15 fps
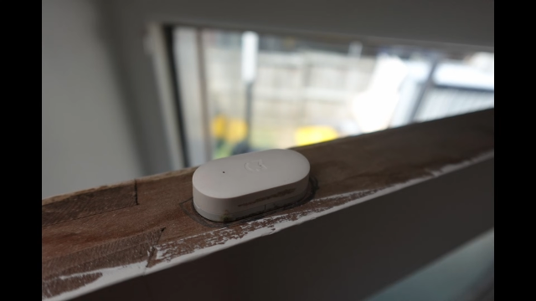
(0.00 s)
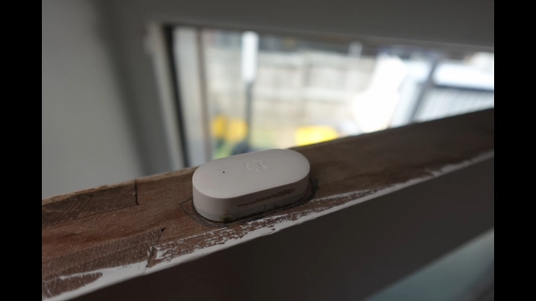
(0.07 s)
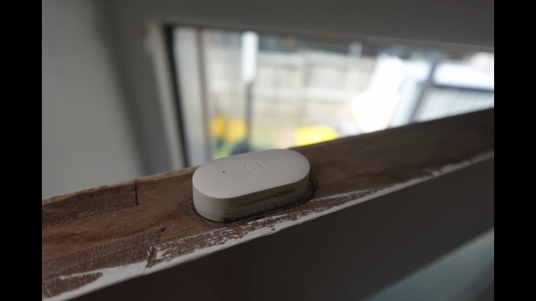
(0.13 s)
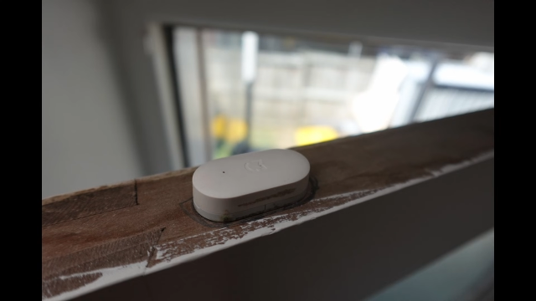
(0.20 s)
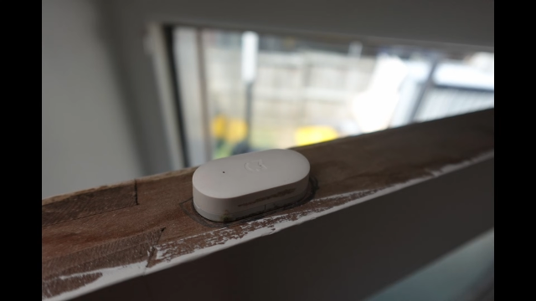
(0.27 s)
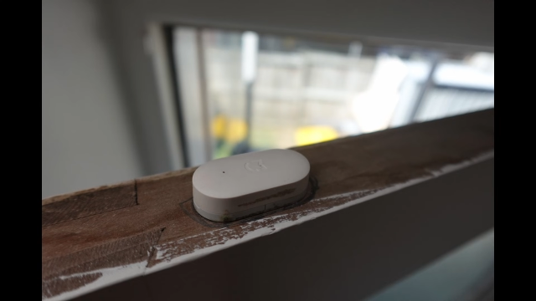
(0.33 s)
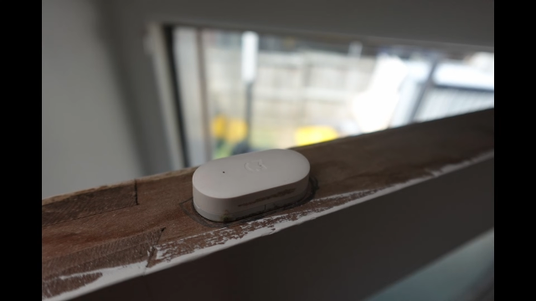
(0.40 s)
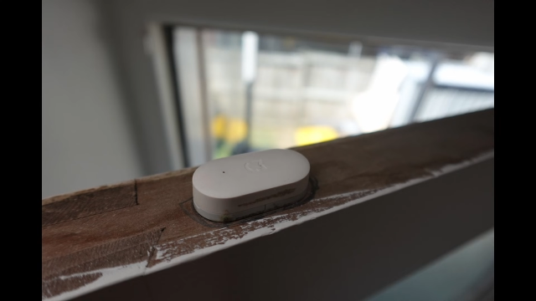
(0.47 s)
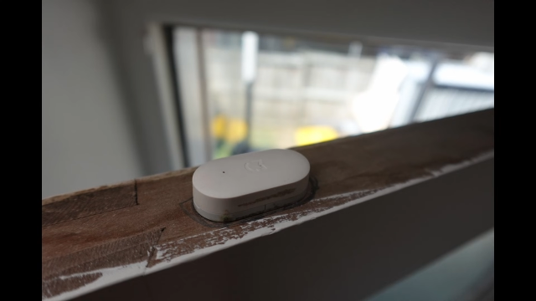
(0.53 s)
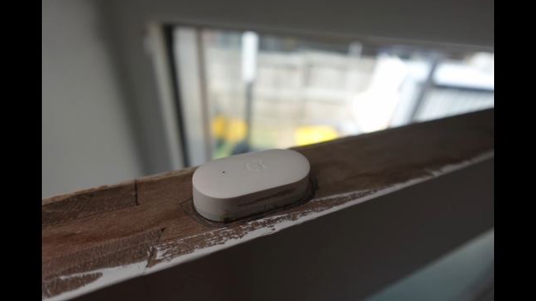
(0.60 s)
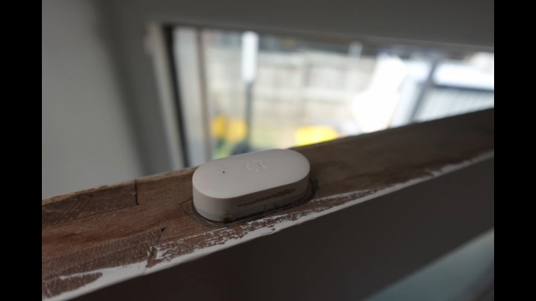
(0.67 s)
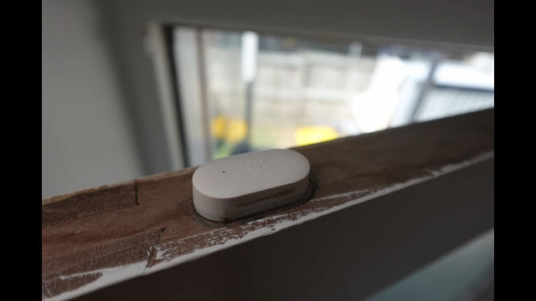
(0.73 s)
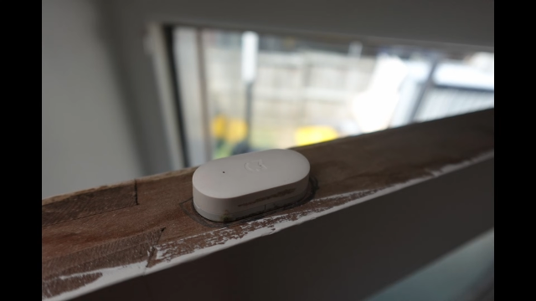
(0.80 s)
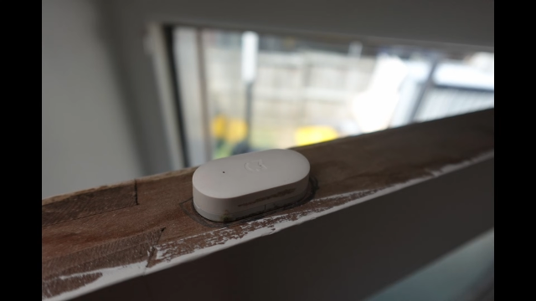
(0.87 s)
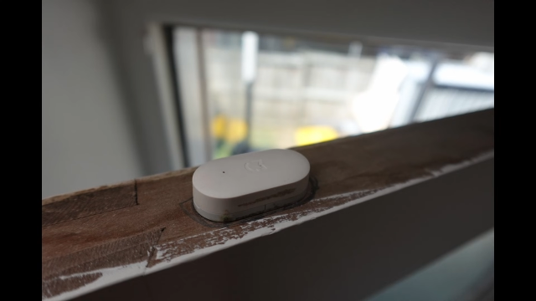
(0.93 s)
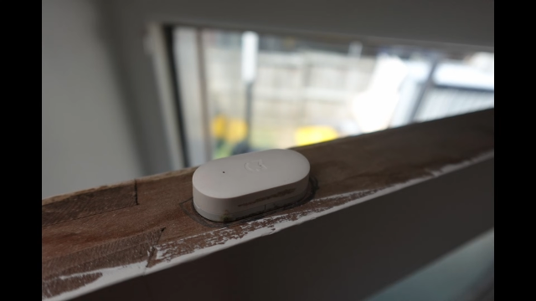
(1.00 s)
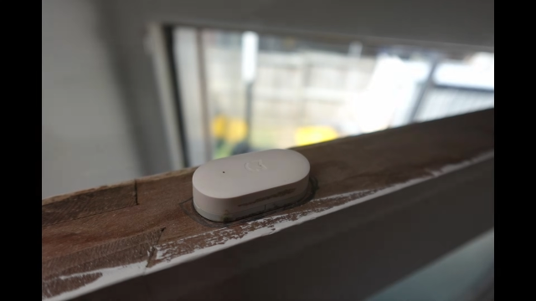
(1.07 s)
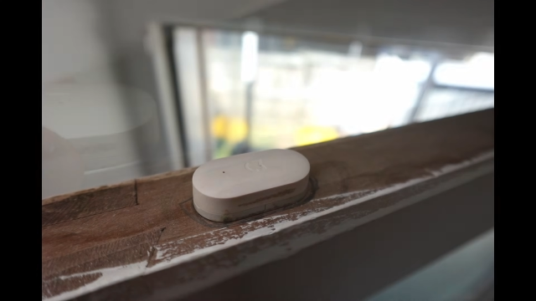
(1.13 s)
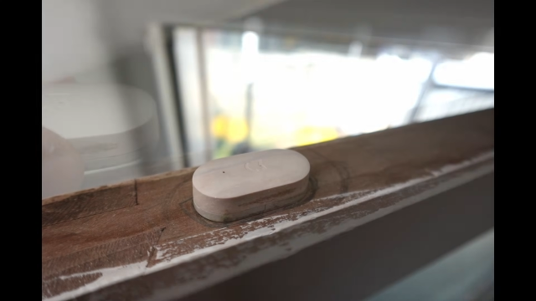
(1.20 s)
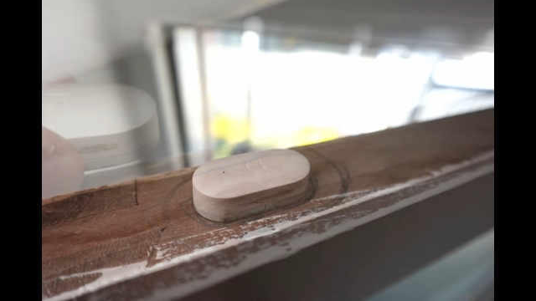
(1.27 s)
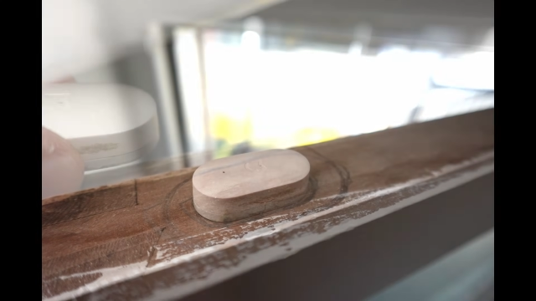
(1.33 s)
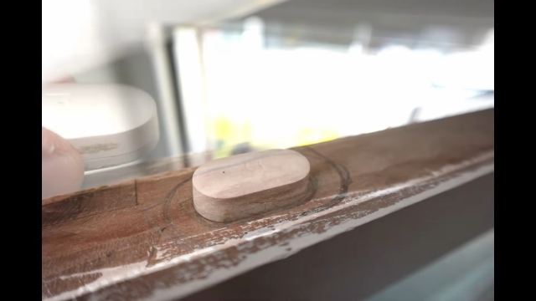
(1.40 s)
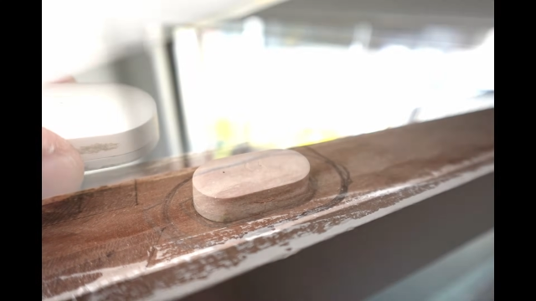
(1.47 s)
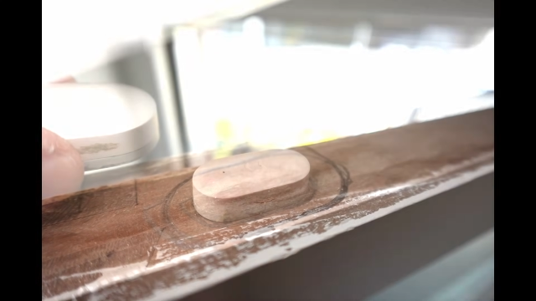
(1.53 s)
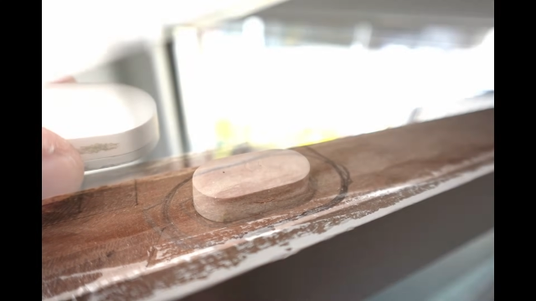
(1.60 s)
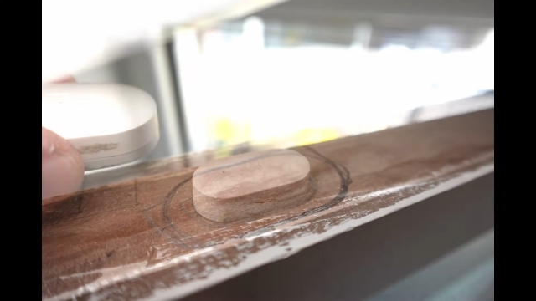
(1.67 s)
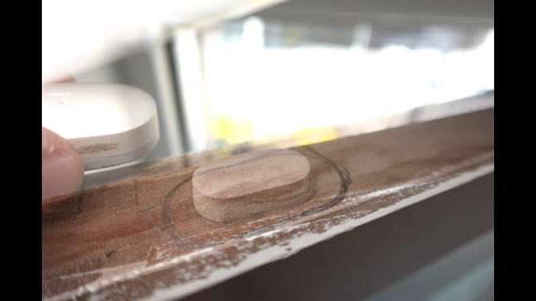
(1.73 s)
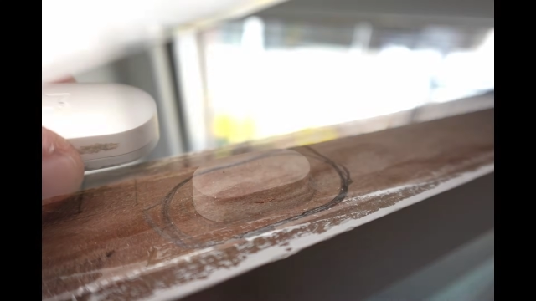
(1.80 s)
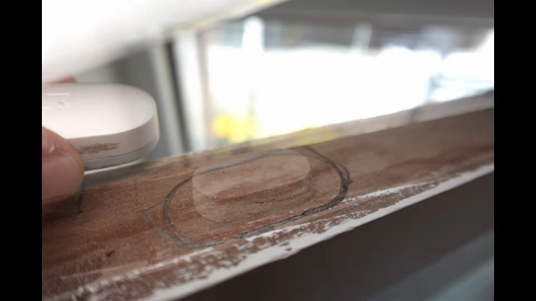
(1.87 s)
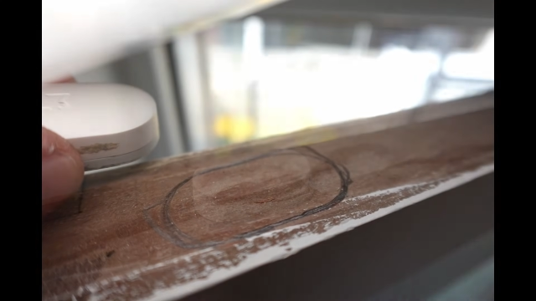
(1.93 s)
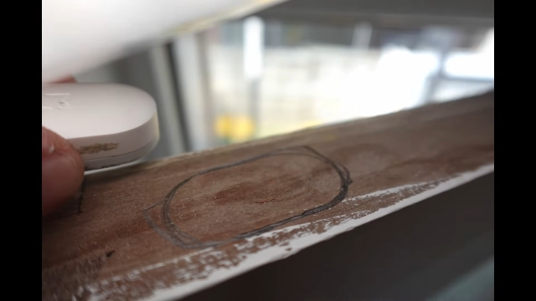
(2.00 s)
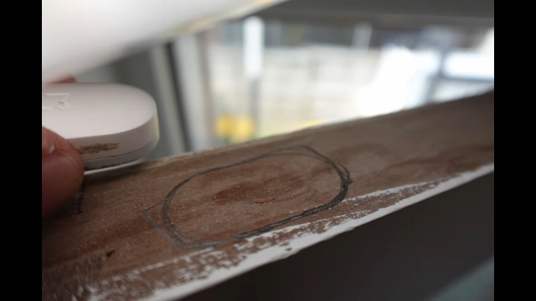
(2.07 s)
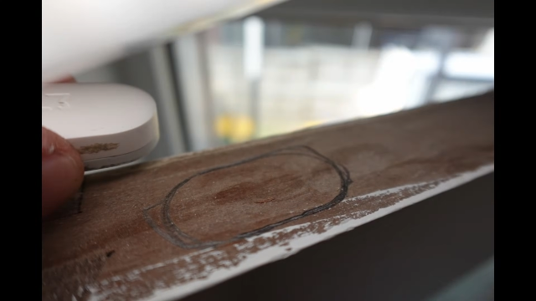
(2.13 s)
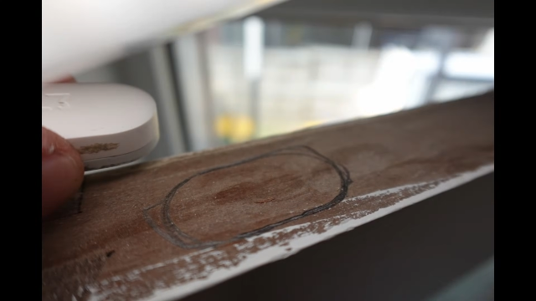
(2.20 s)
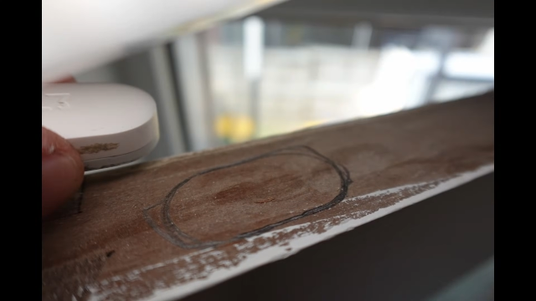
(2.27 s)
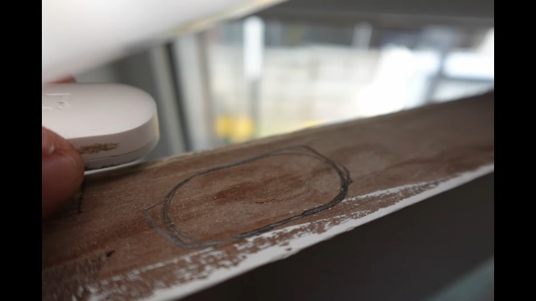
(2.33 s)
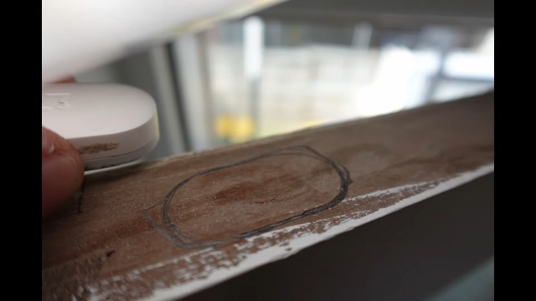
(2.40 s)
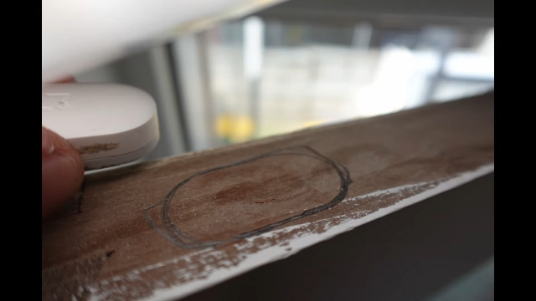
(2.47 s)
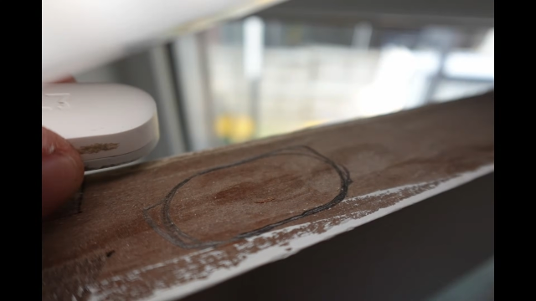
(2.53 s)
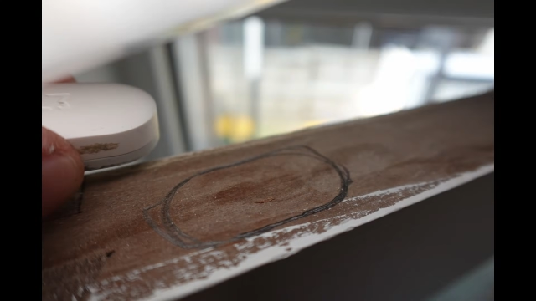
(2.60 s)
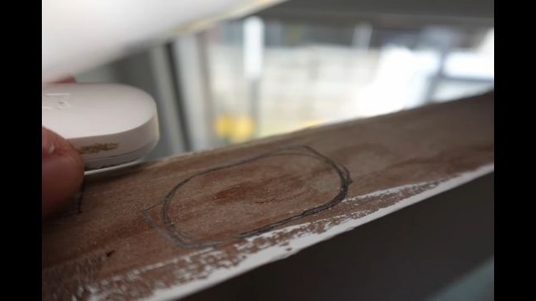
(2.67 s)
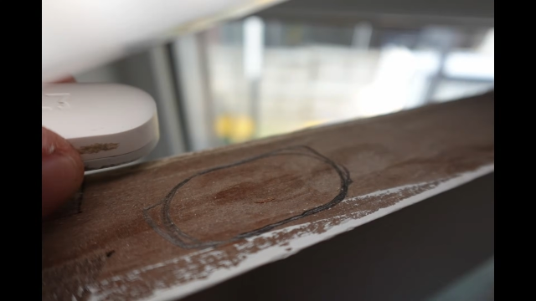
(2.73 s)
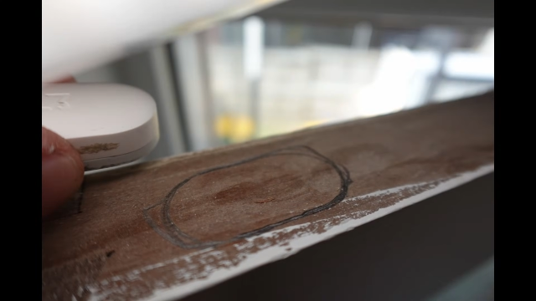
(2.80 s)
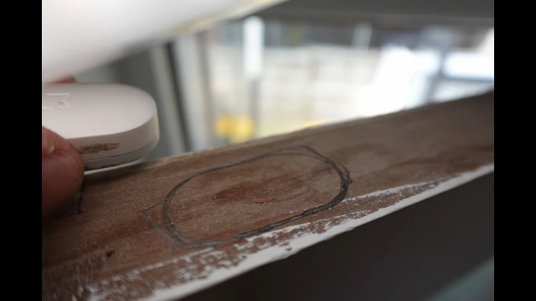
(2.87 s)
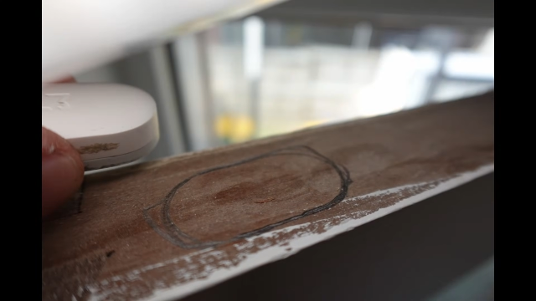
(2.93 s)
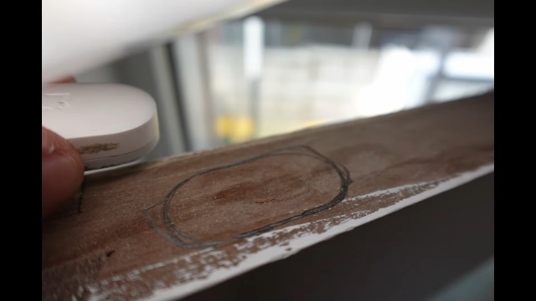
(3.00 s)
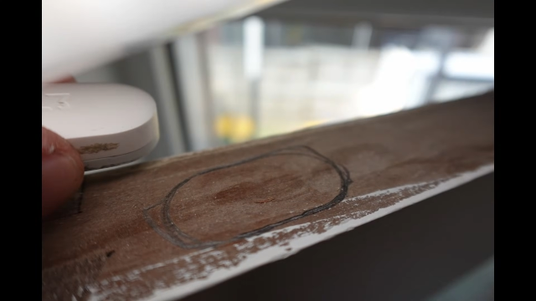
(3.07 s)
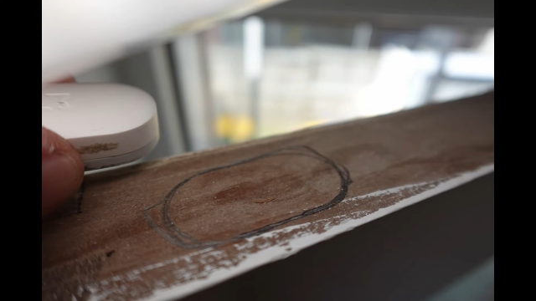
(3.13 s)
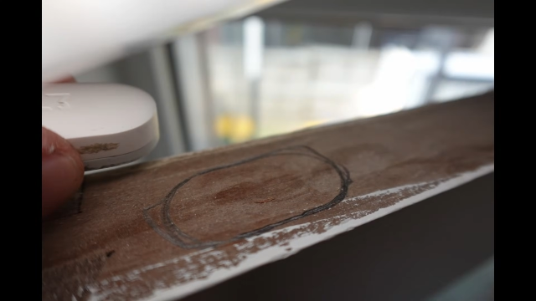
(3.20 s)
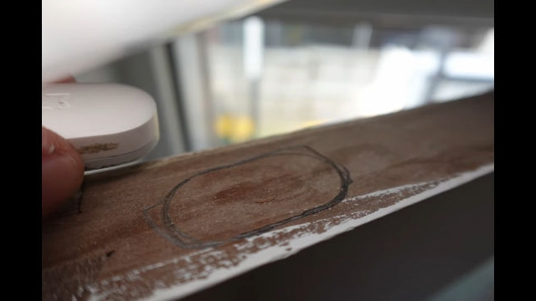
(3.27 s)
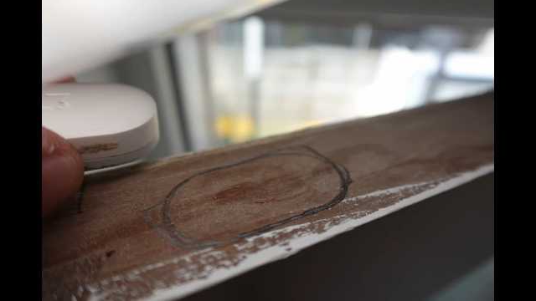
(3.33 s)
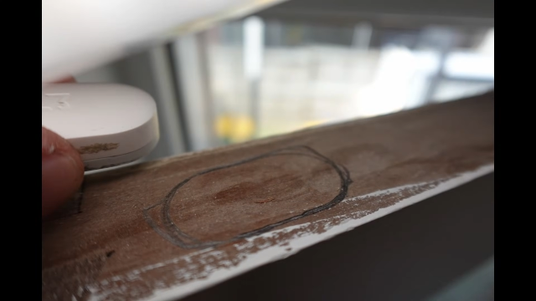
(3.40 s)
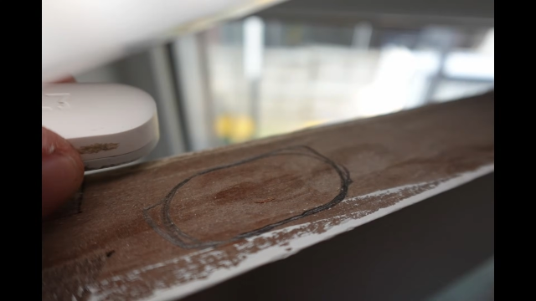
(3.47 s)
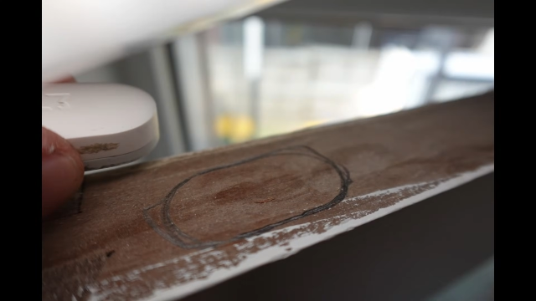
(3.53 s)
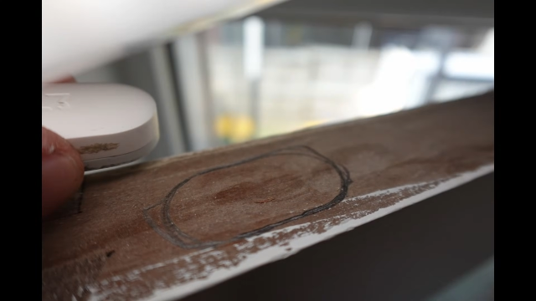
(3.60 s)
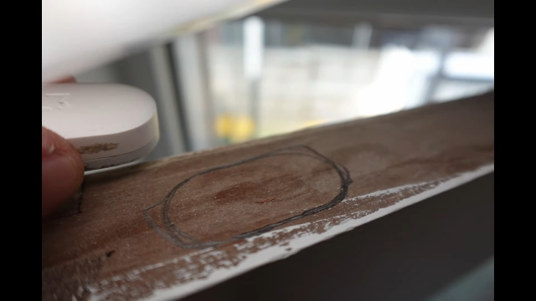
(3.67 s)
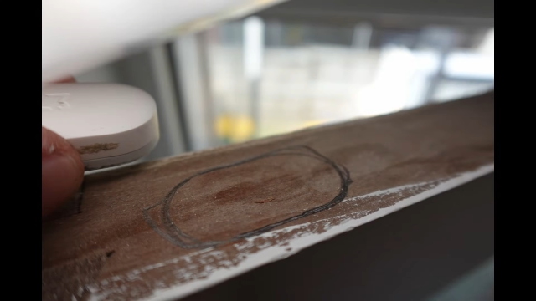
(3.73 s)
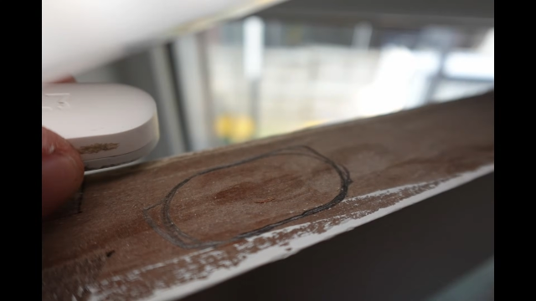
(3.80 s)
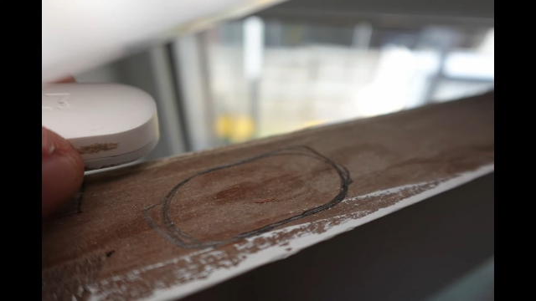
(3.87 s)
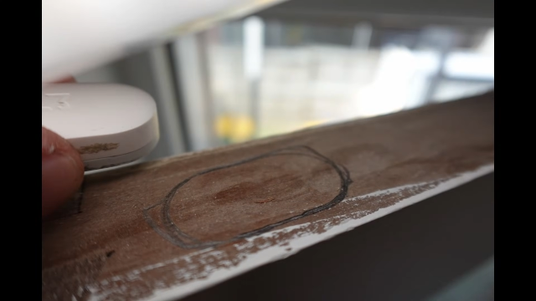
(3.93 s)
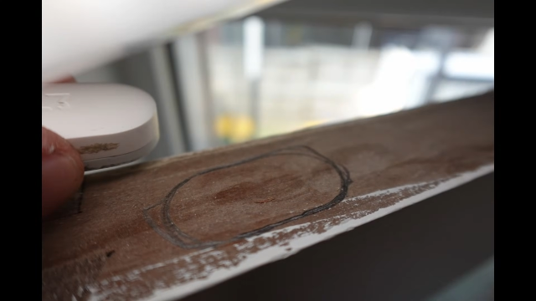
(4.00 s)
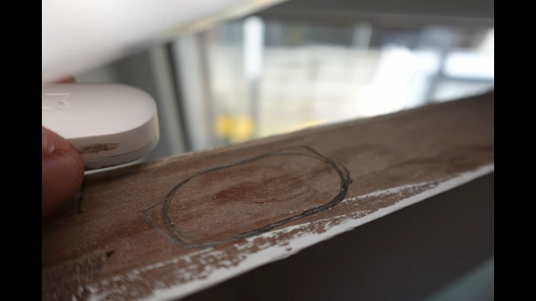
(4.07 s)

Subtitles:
(no speaker visible)